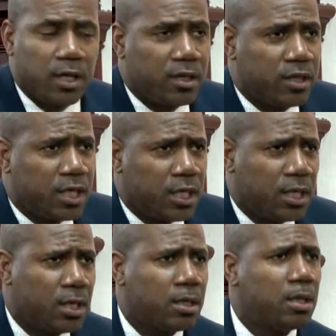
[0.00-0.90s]

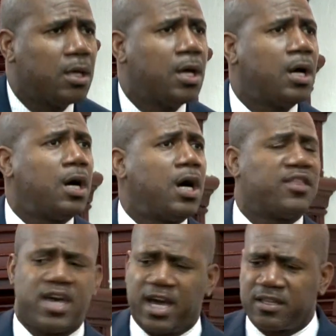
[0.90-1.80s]
The
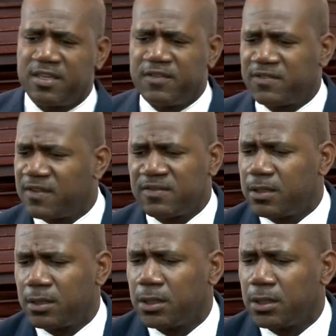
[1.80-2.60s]
other activities